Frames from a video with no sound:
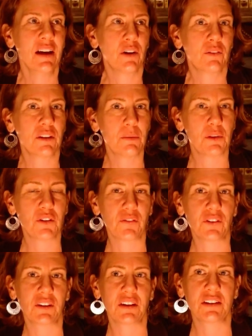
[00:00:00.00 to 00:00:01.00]
really
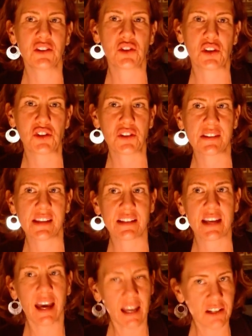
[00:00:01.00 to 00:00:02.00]
beautiful illustrations that
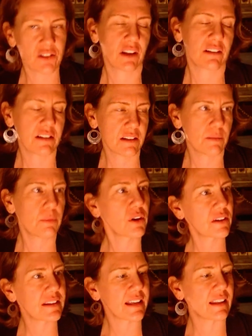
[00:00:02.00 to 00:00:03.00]
tie directly to the
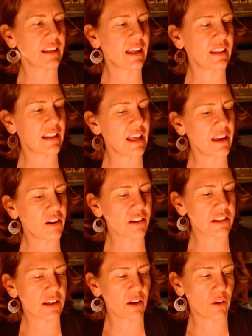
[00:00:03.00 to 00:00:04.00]
books, and then they
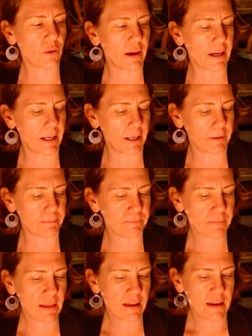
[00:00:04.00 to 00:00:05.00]
also um,
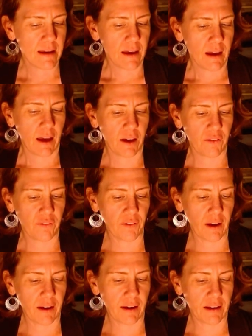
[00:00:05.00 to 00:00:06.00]
have
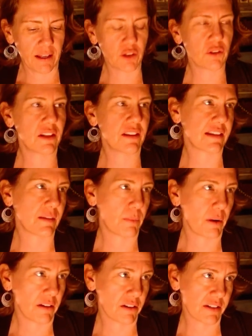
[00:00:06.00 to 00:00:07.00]
uh, included this in
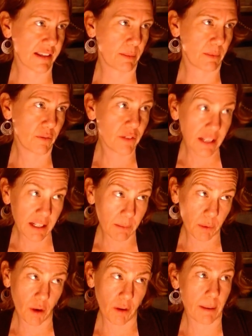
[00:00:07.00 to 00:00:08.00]
part of their summer reading
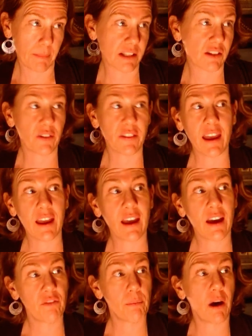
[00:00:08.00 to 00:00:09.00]
programming. So they
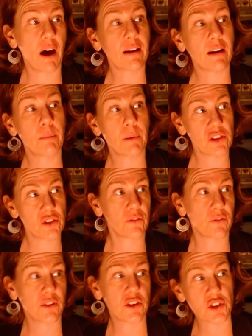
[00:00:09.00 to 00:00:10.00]
have bought a bunch of
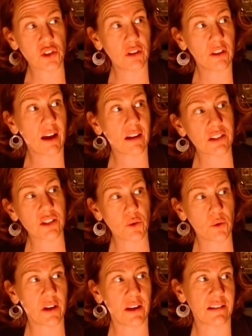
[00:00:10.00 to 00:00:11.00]
free Sherlock
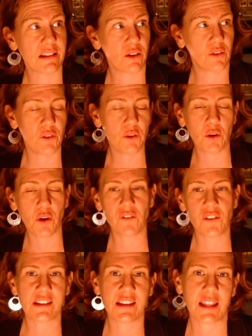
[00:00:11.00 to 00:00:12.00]
stories. So if you go
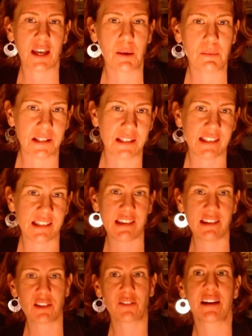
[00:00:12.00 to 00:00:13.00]
visit them and
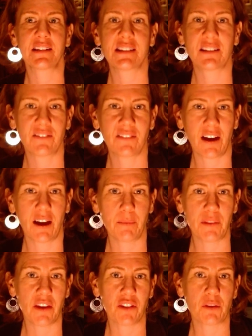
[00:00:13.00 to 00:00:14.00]
see the rest of um,
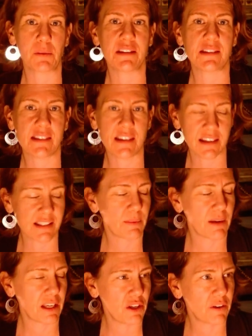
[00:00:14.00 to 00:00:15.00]
the other piece of the
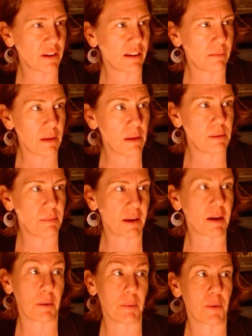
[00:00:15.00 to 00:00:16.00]
exhibit, you can maybe
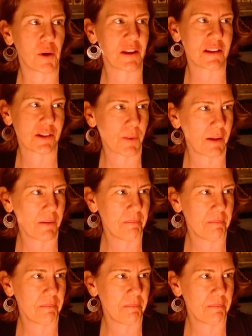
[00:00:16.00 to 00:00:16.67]
pick up a book as well.